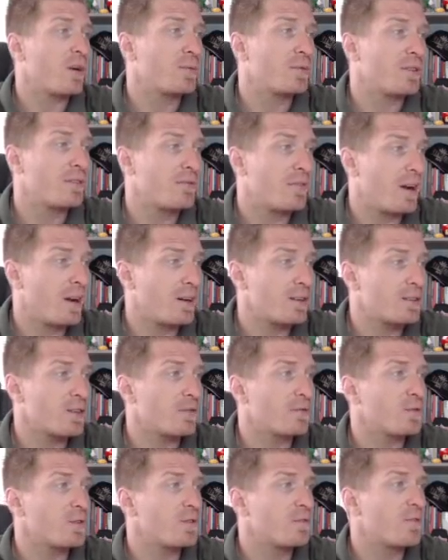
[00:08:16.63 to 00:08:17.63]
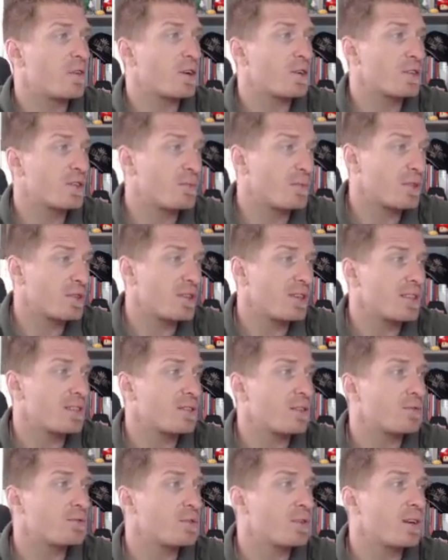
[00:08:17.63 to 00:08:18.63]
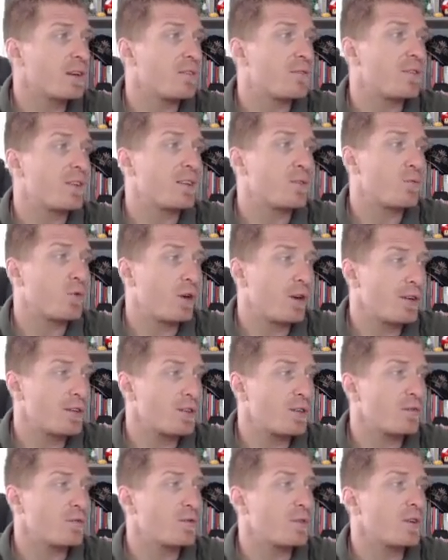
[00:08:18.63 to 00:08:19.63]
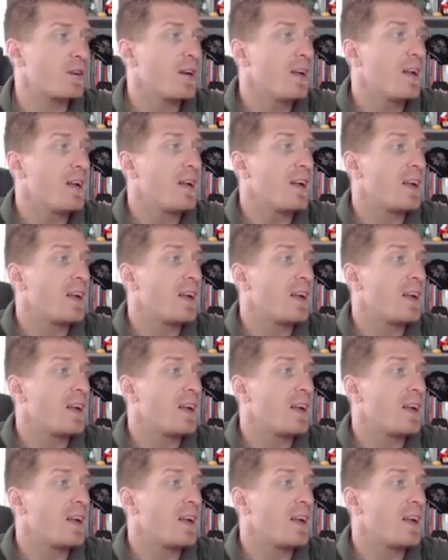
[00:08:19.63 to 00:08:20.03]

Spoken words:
opt-in fire software, virtual machine software, affiliate warrior software,